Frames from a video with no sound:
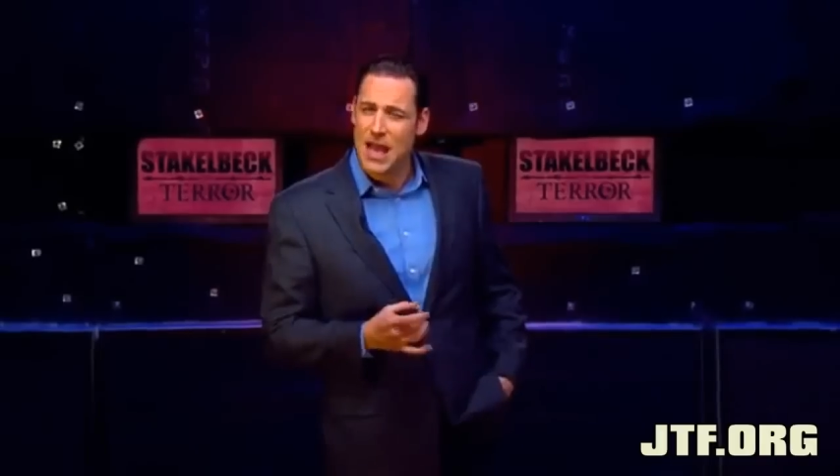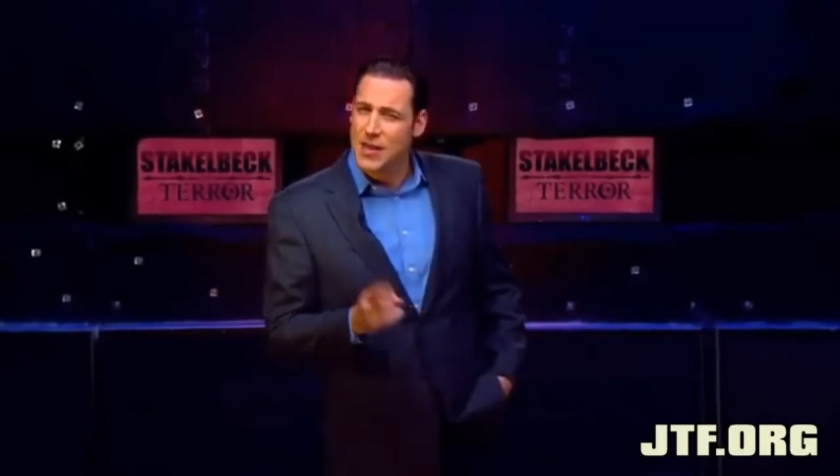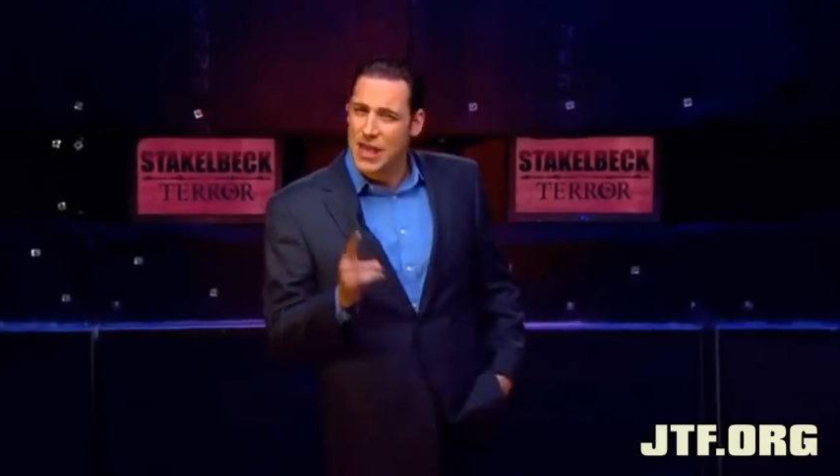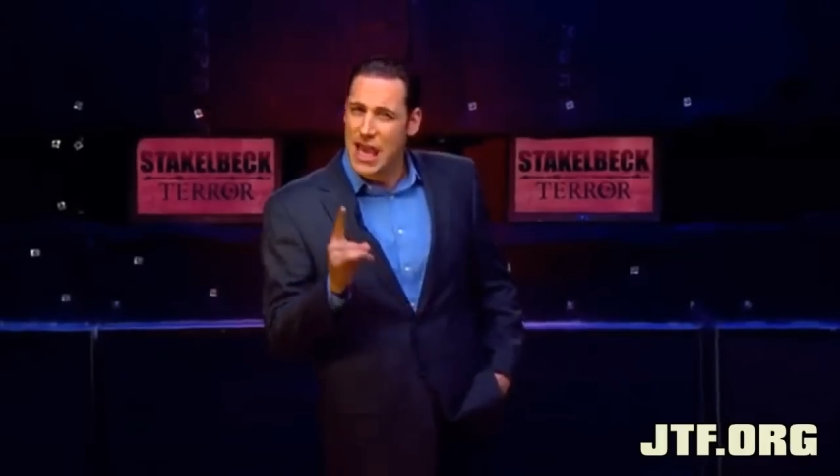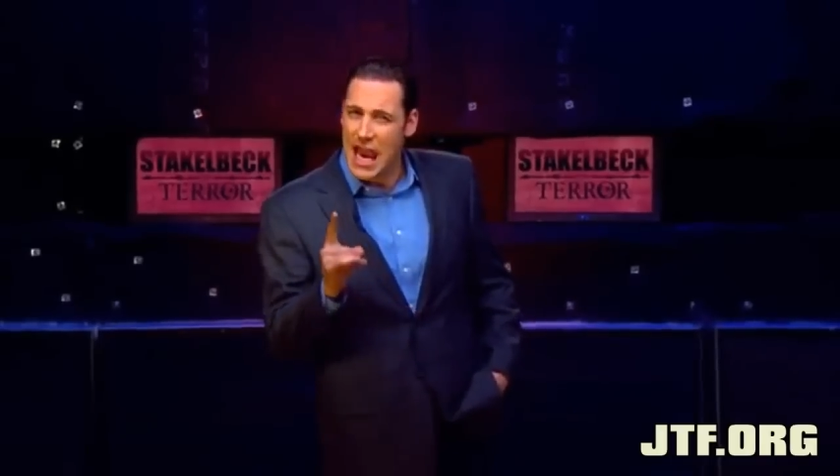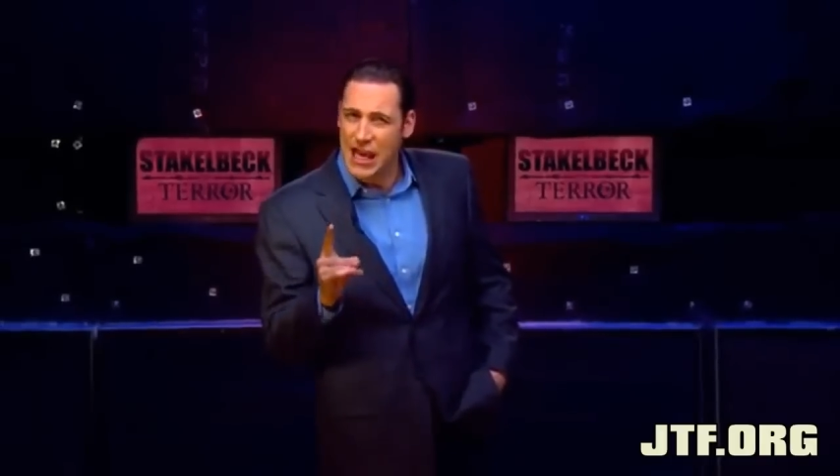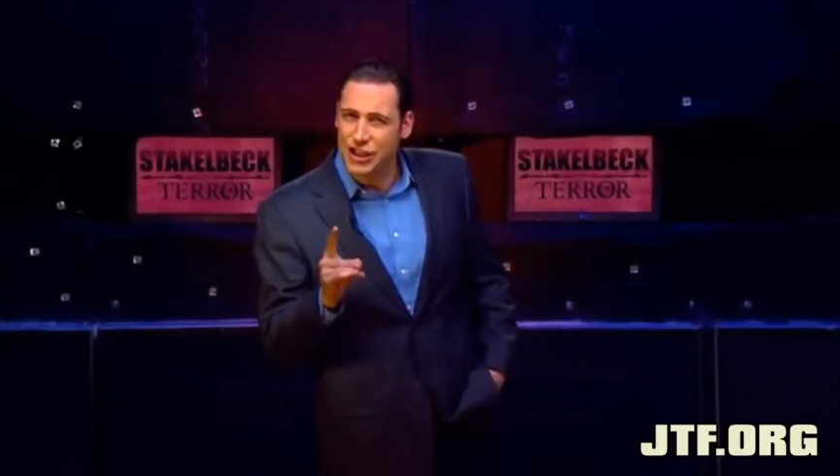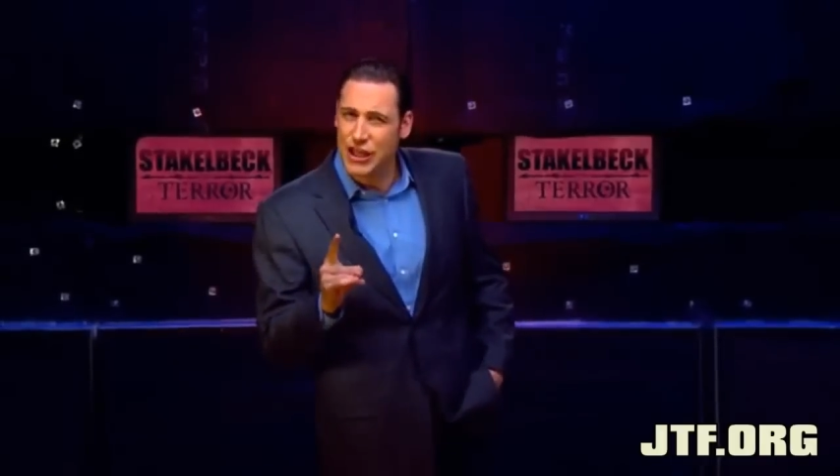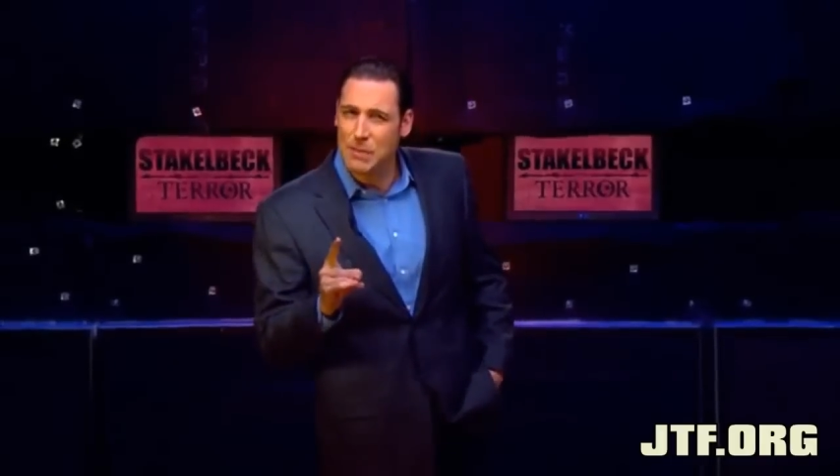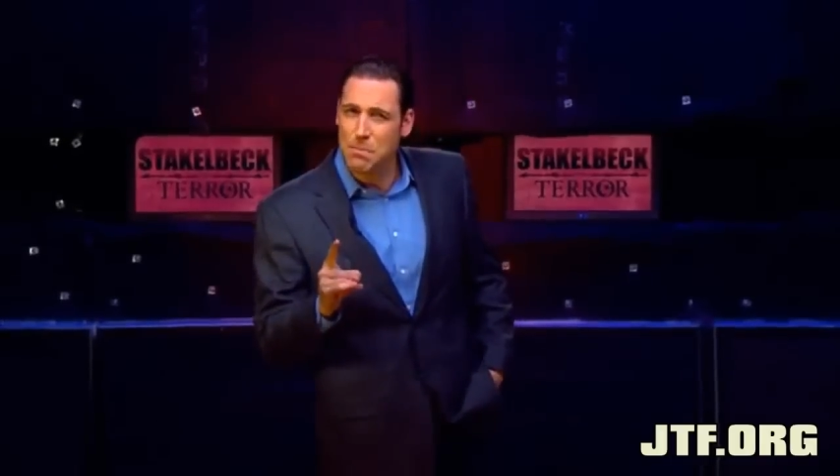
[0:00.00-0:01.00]
The
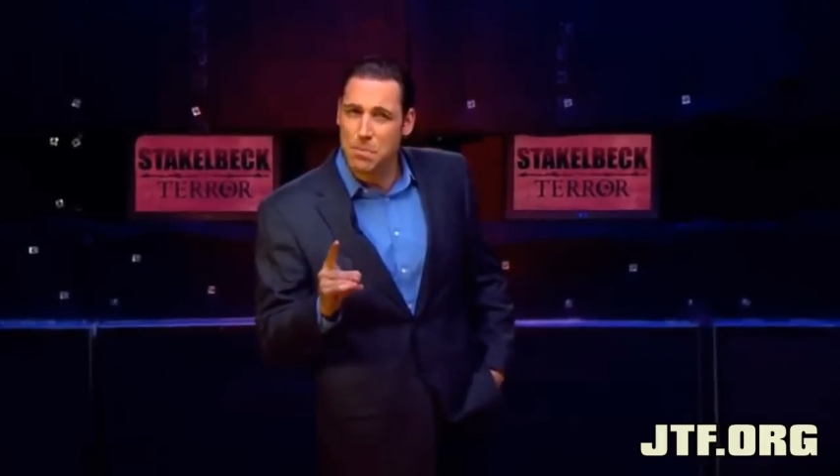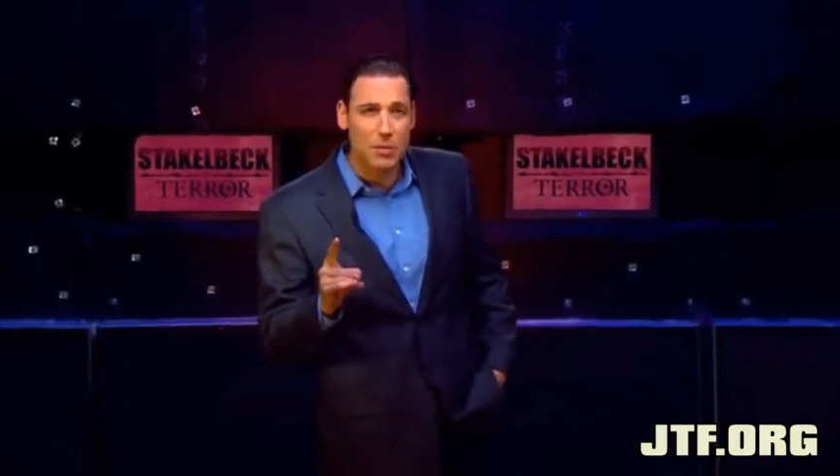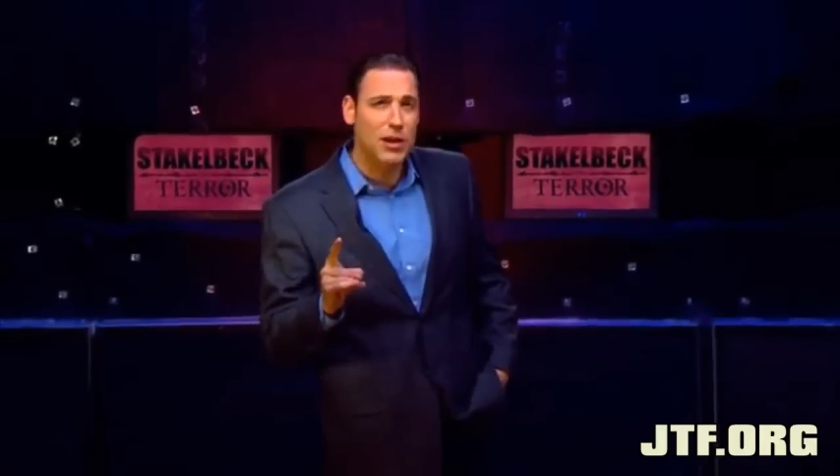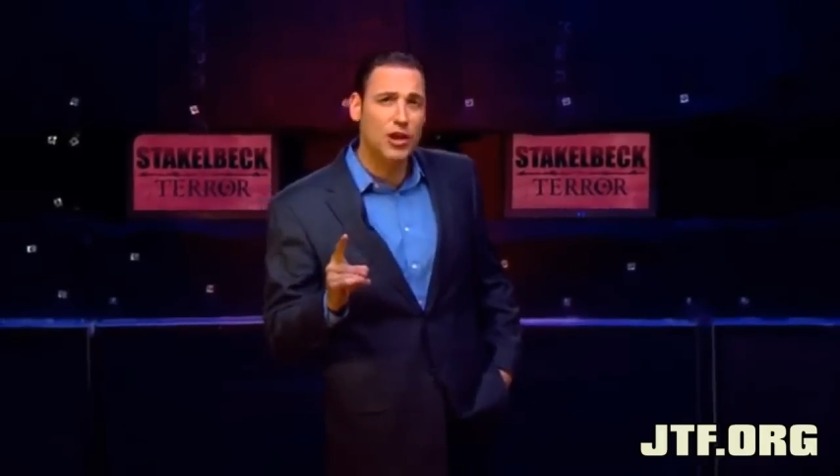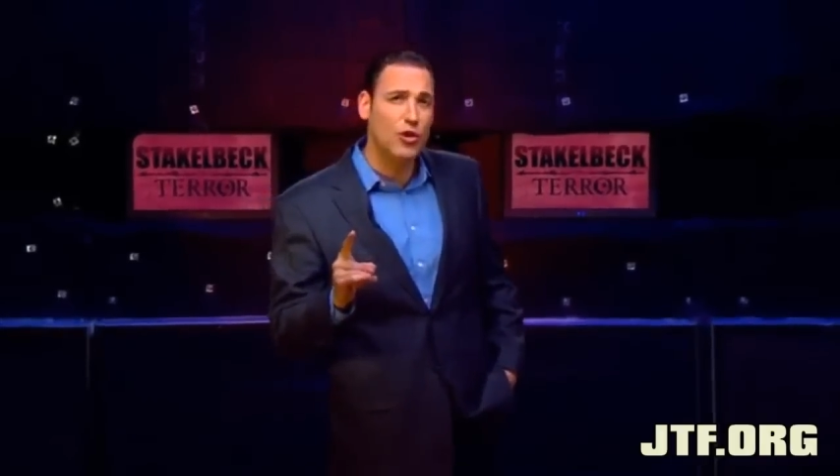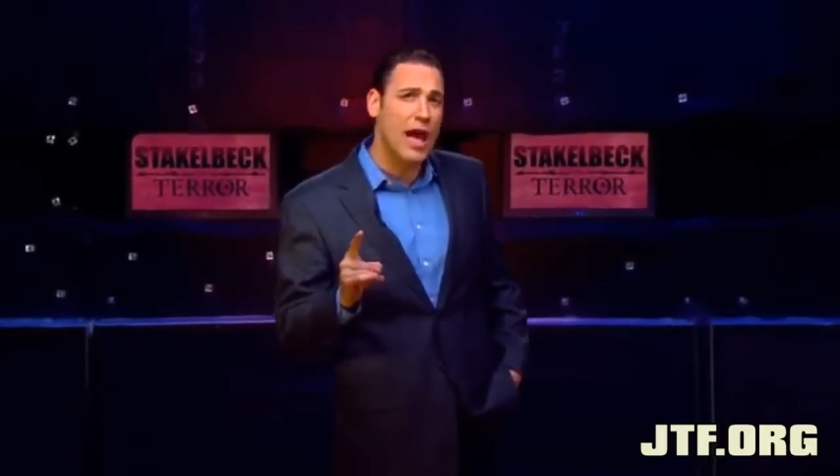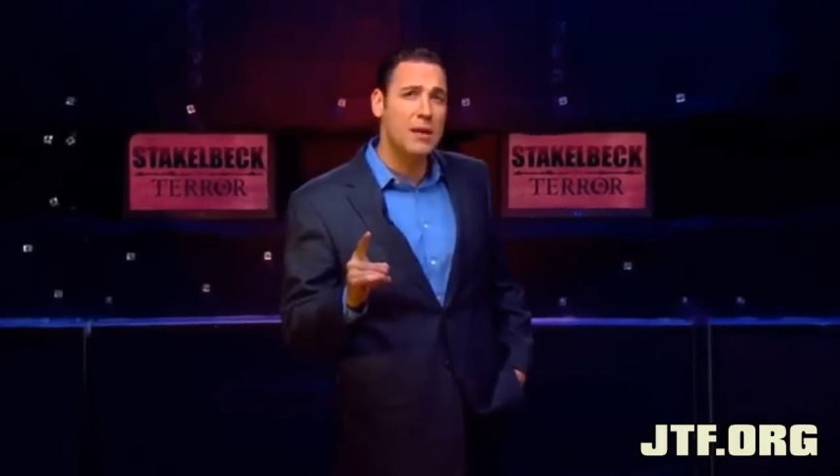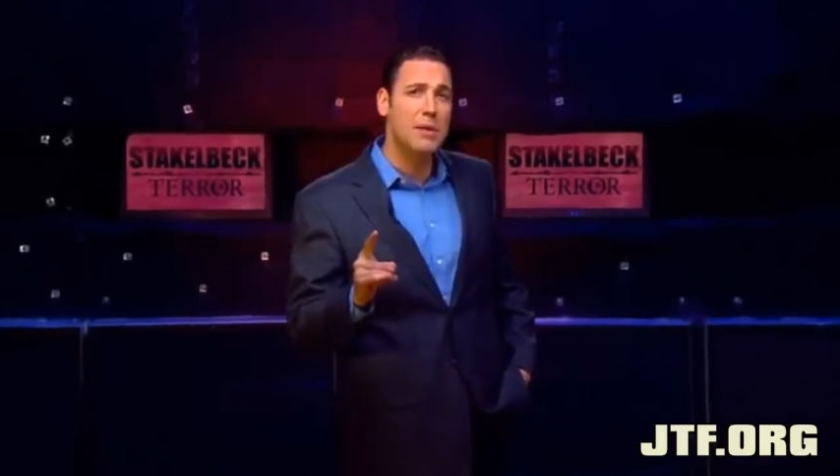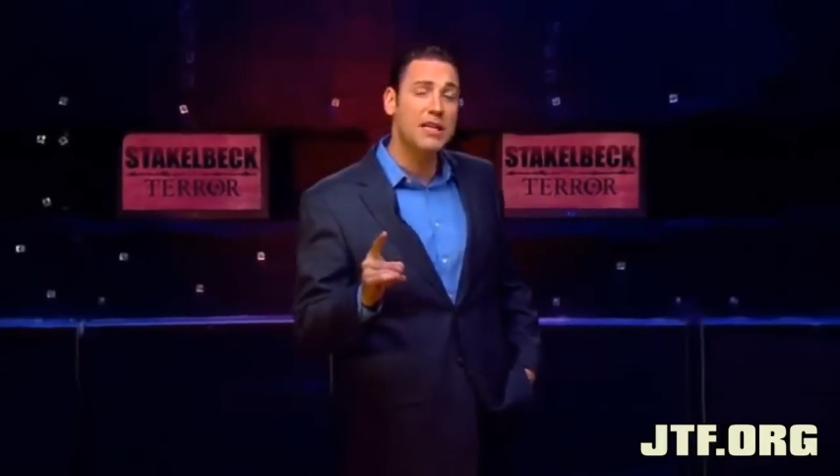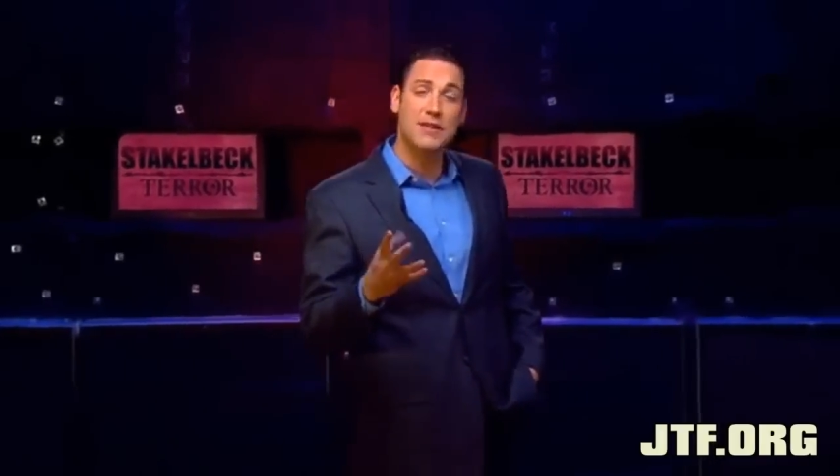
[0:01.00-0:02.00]
ancient biblical
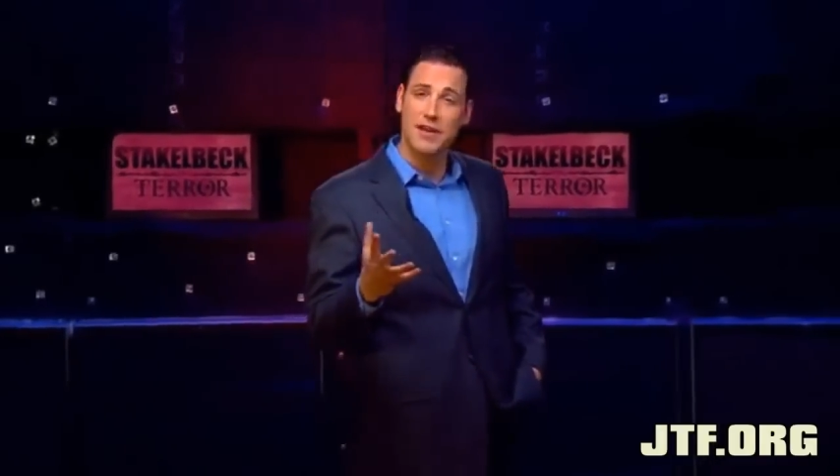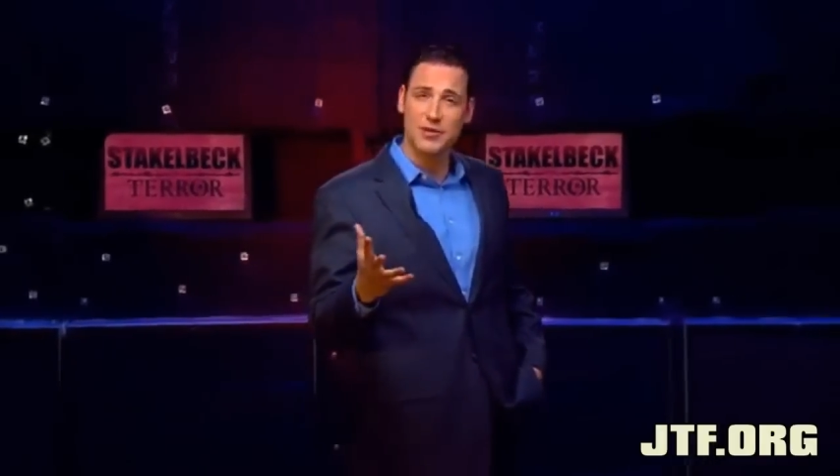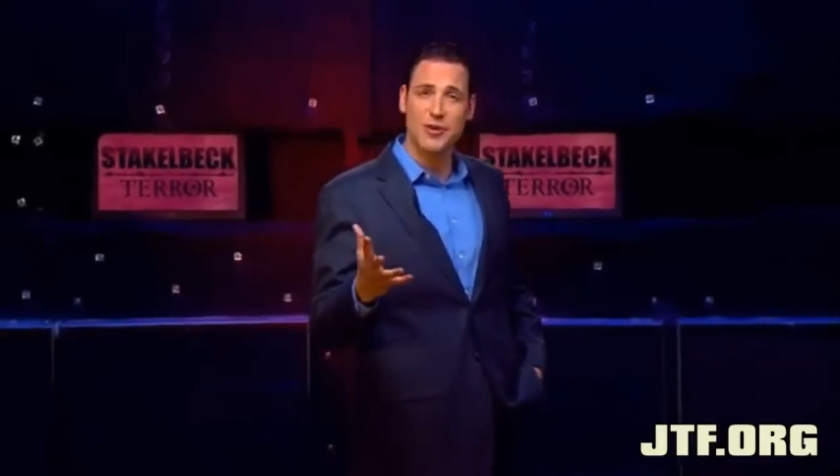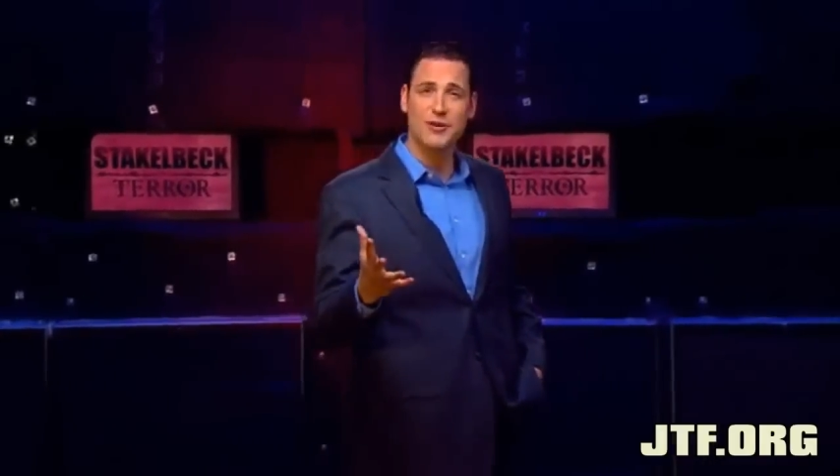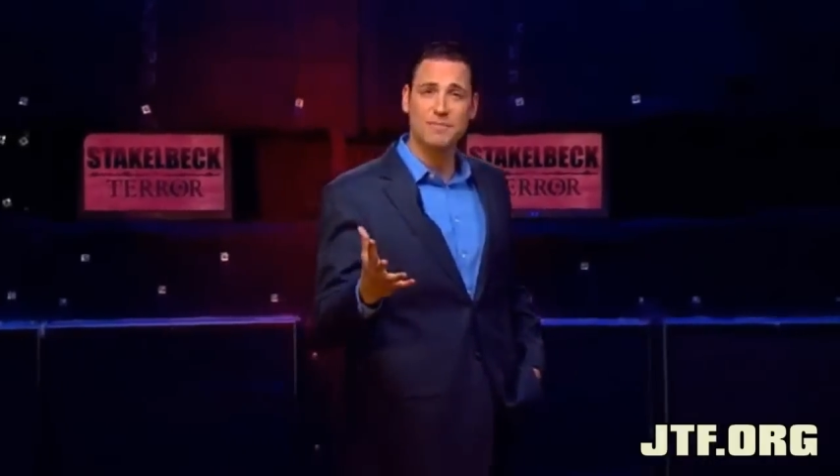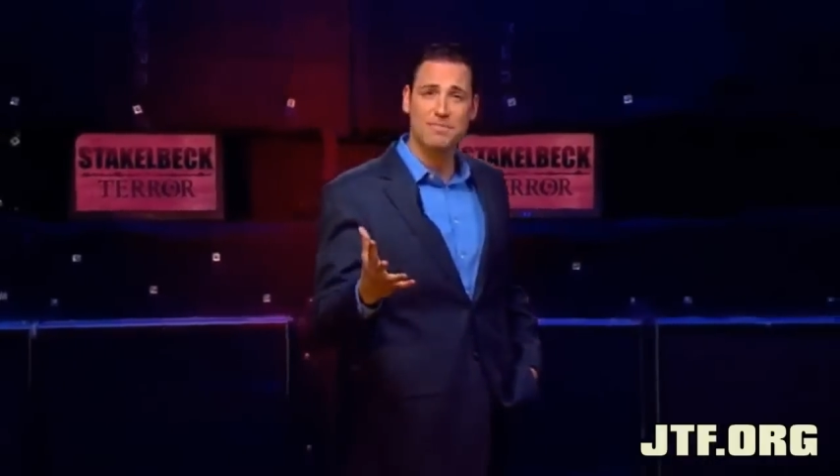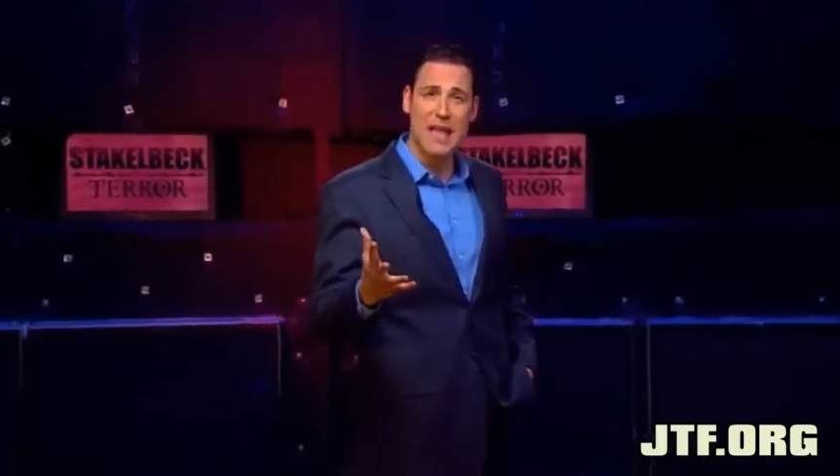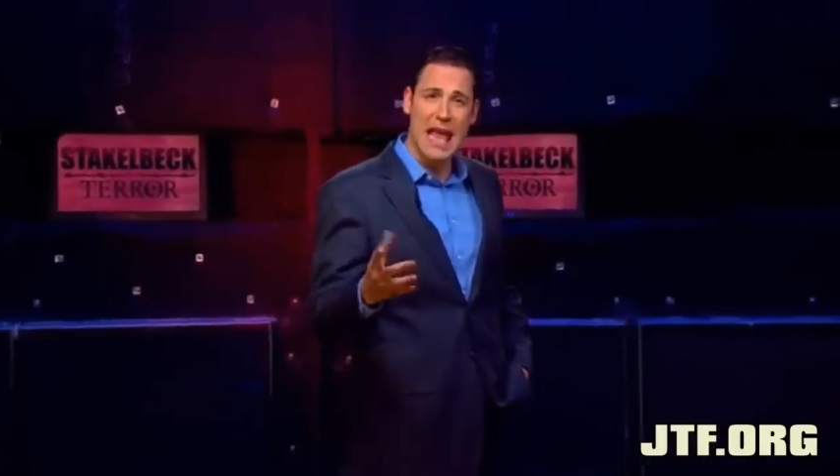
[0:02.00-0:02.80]
enemies of Israel?